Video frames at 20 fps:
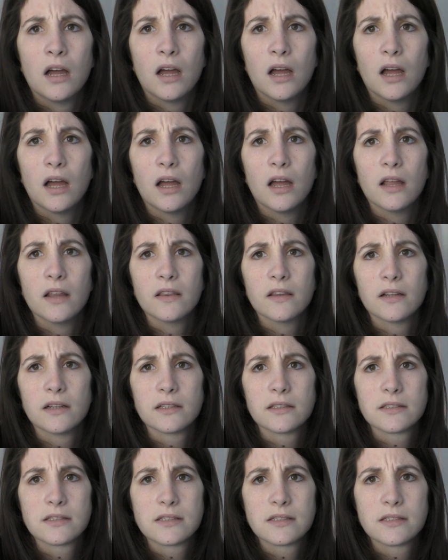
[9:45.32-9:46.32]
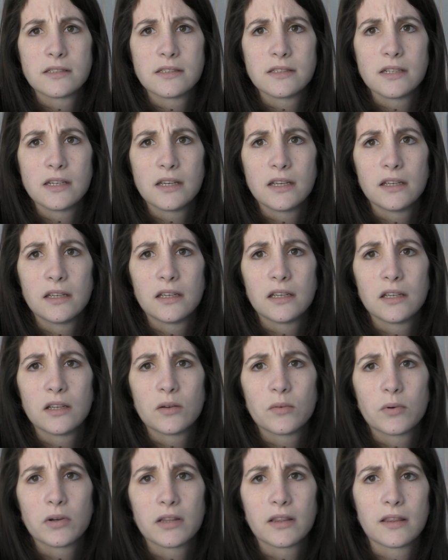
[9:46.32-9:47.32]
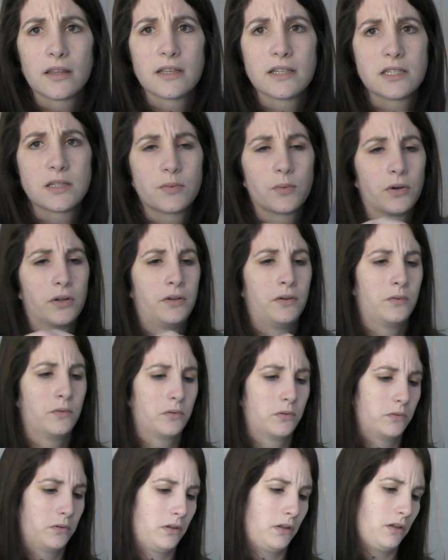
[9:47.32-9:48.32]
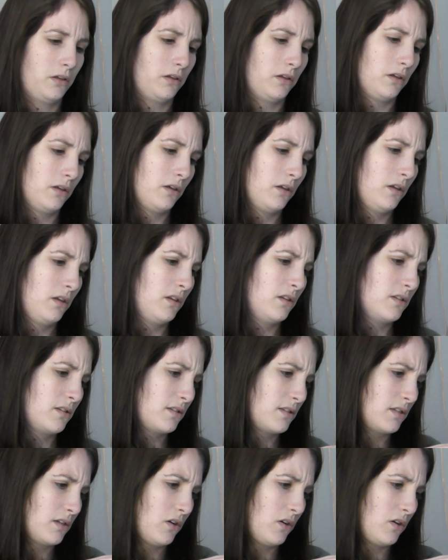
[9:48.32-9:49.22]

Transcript: and let's see what this one is.